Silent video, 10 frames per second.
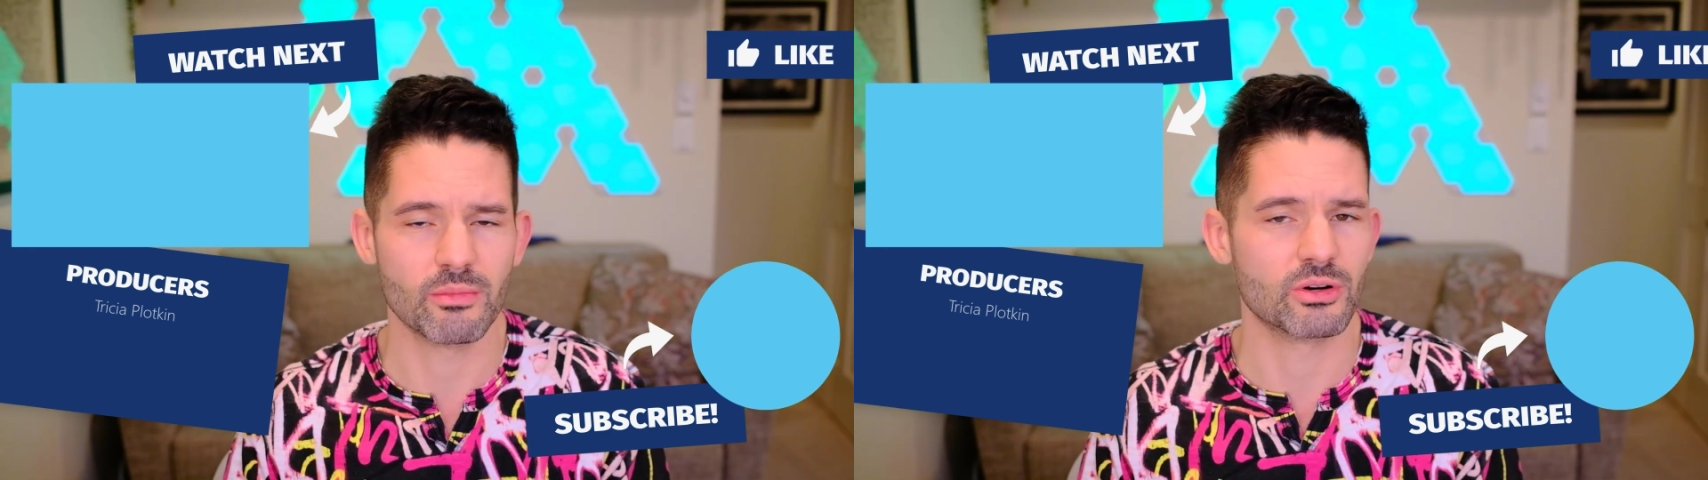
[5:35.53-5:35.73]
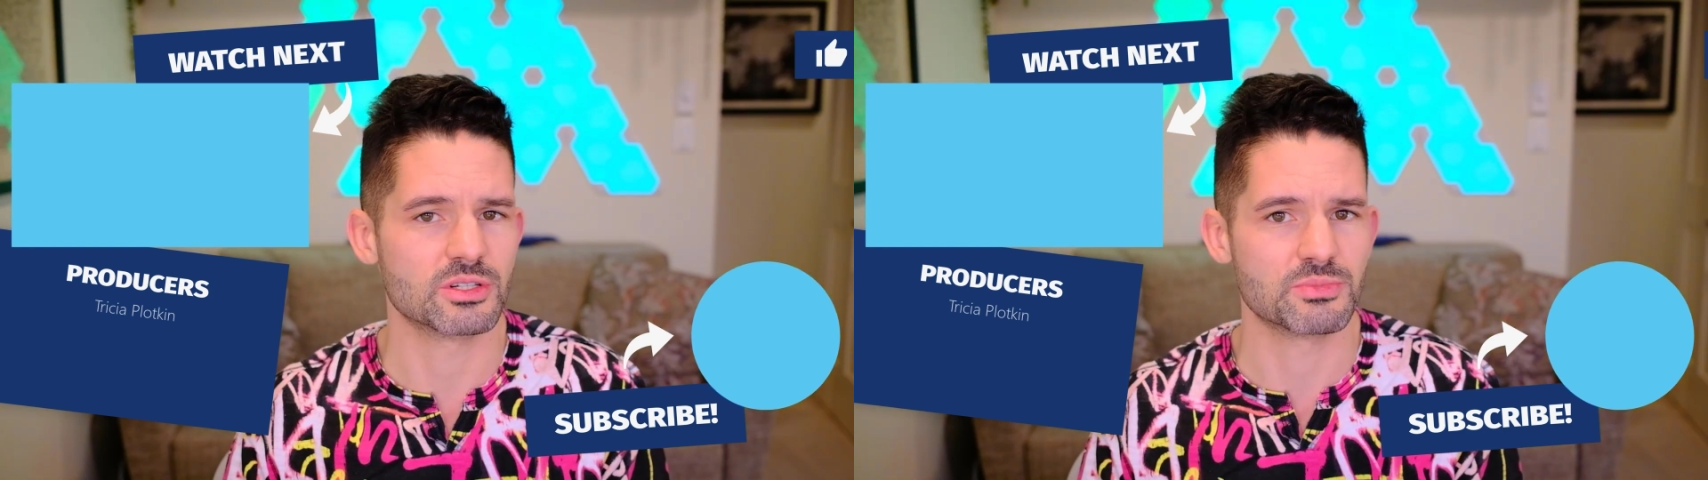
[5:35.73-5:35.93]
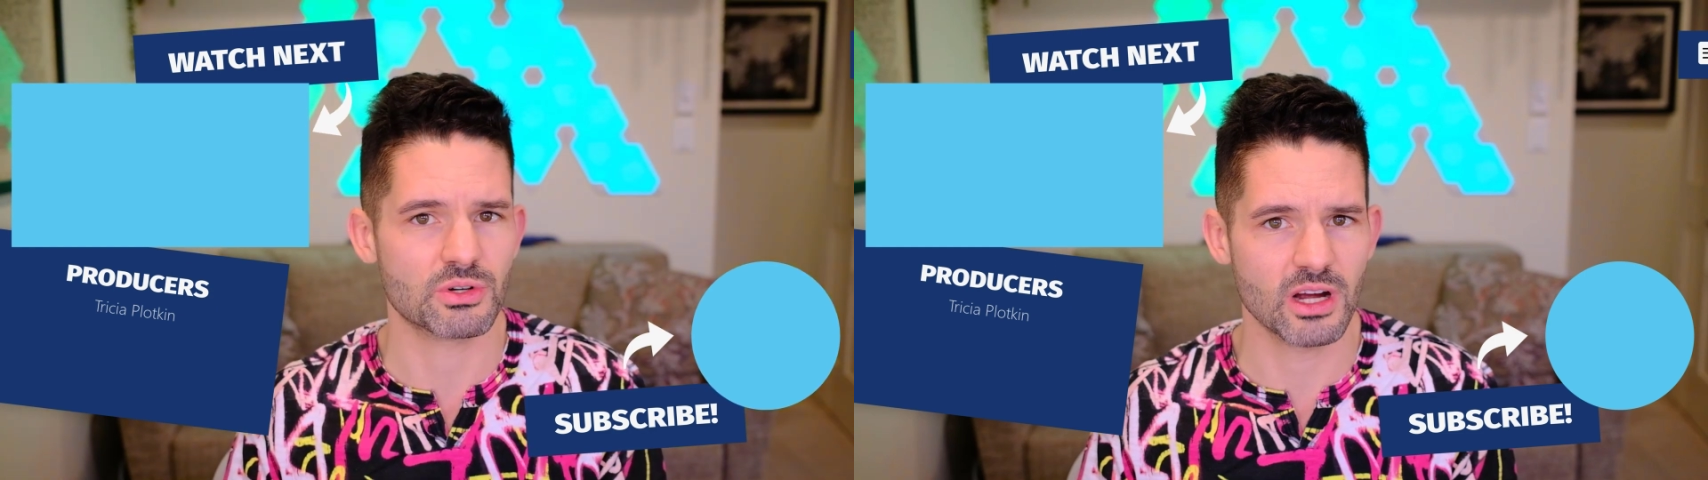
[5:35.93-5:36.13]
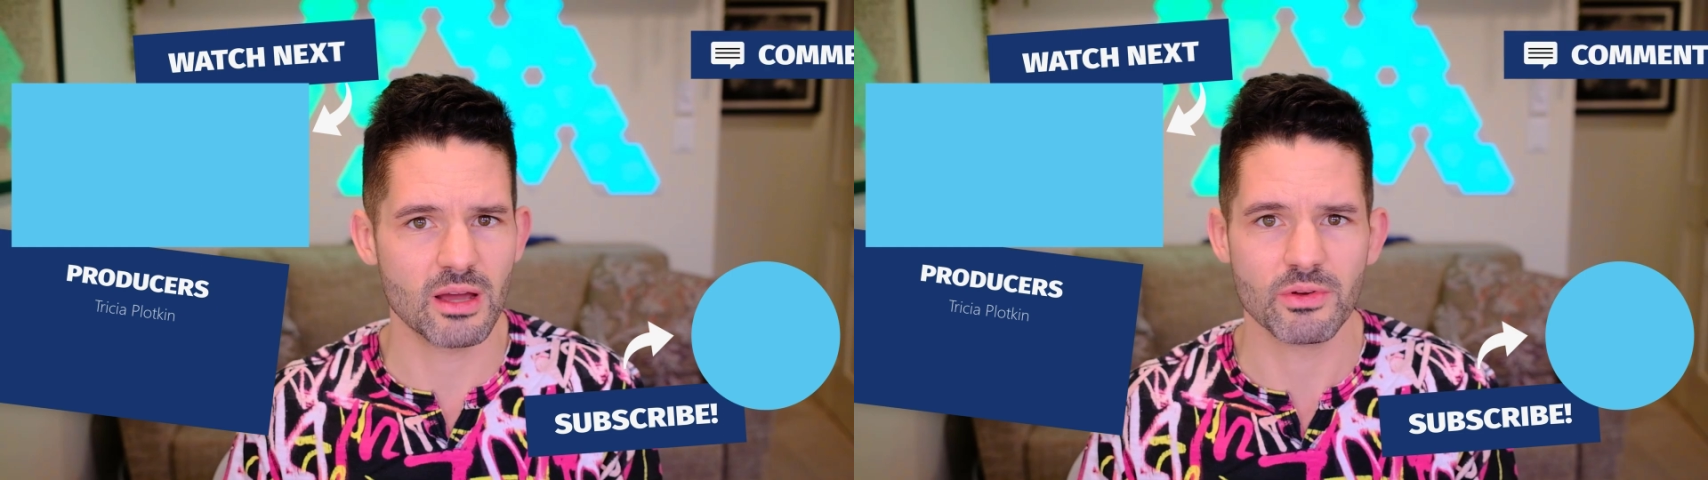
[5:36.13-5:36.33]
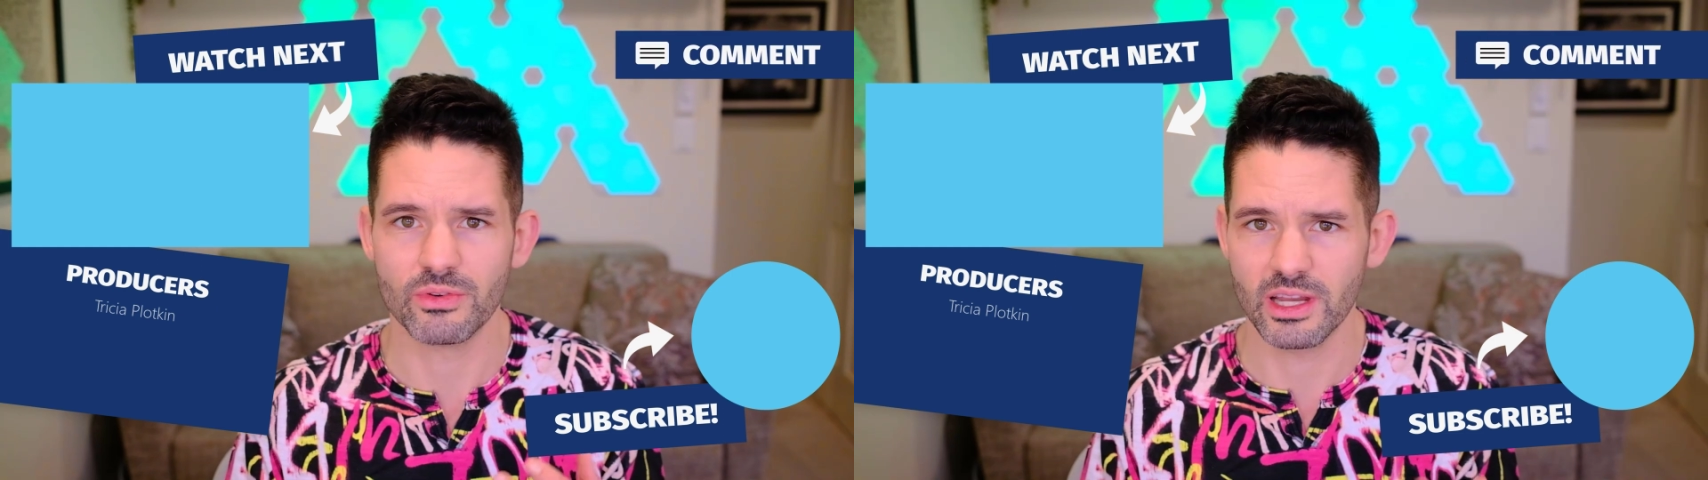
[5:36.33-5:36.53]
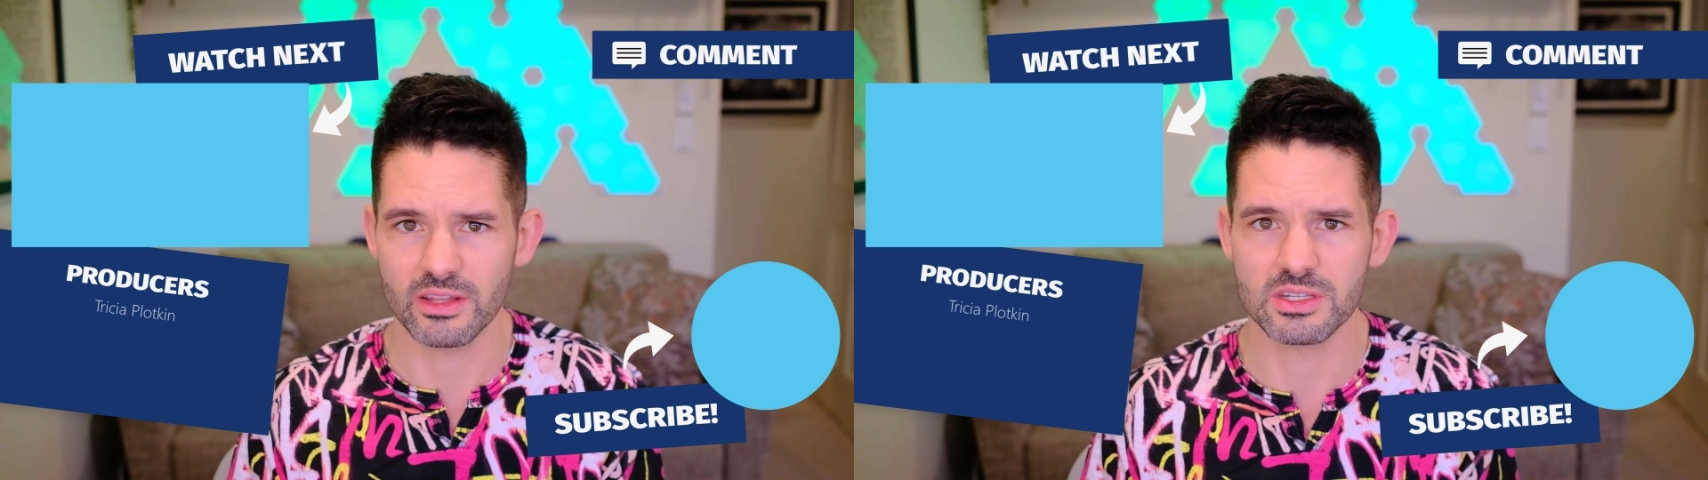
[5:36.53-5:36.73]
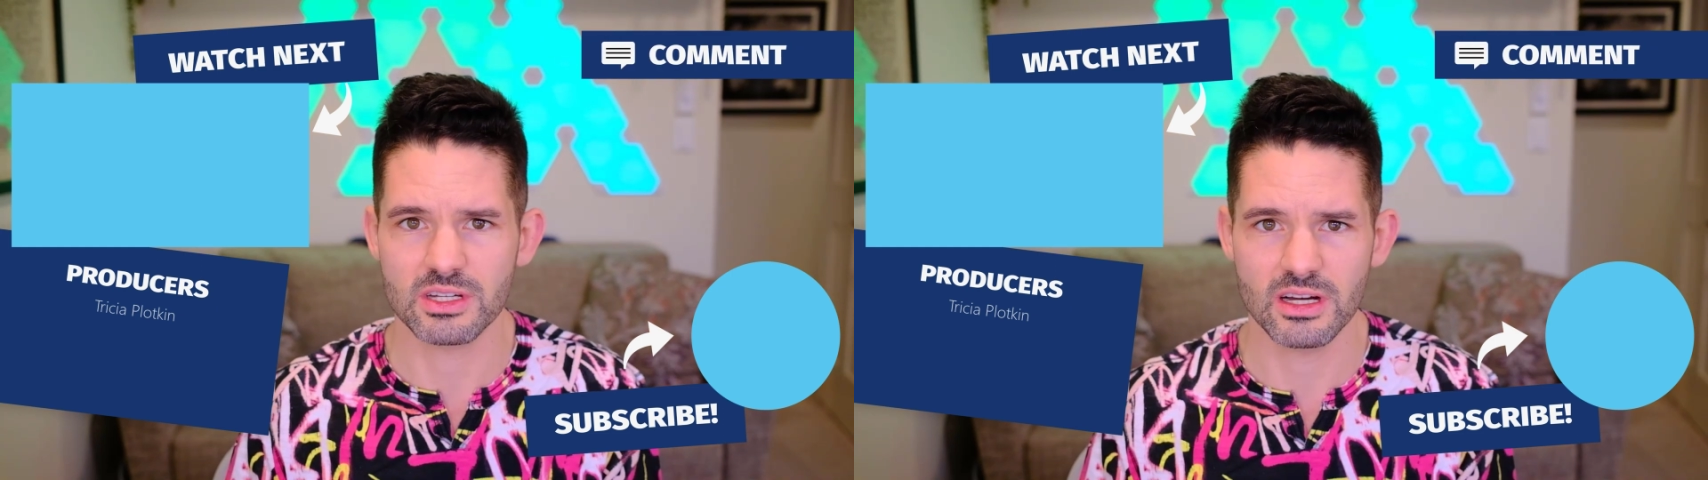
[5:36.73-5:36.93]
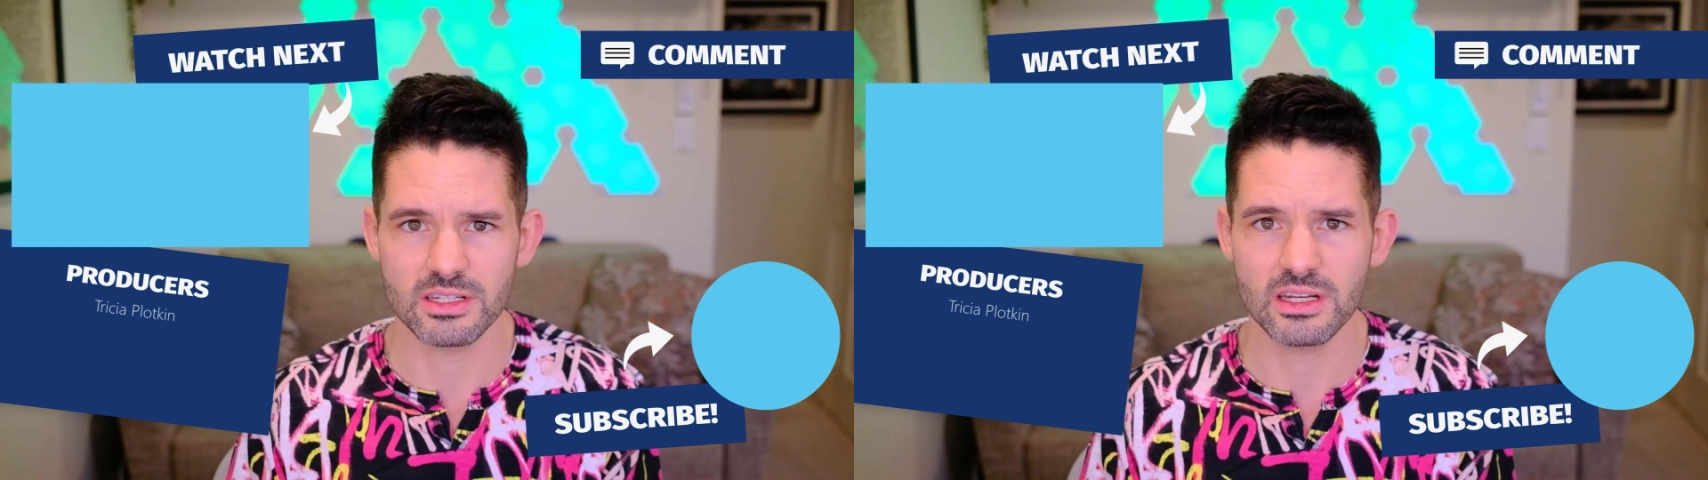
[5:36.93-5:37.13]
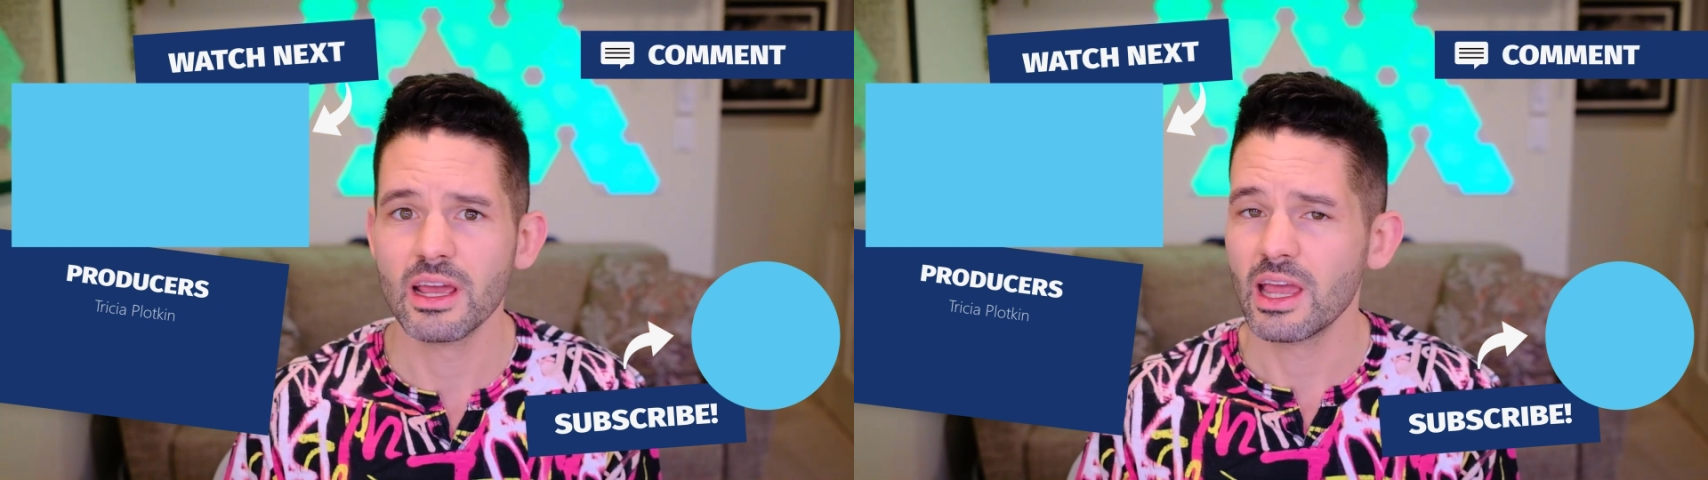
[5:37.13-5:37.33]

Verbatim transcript: or subscribe if you like this content.